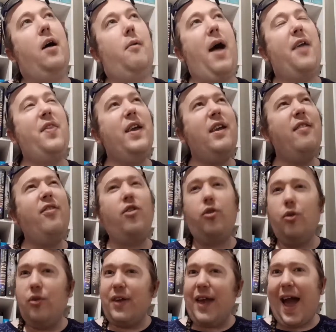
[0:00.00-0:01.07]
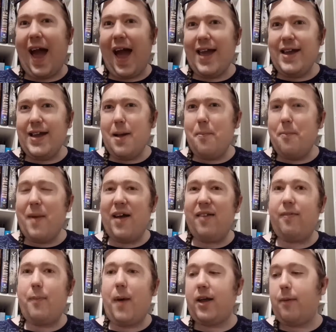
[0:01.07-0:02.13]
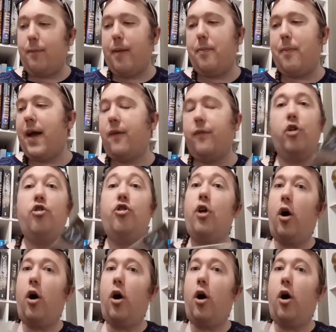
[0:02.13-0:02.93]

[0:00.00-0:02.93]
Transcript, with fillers: I think it's UK mass market paperback version.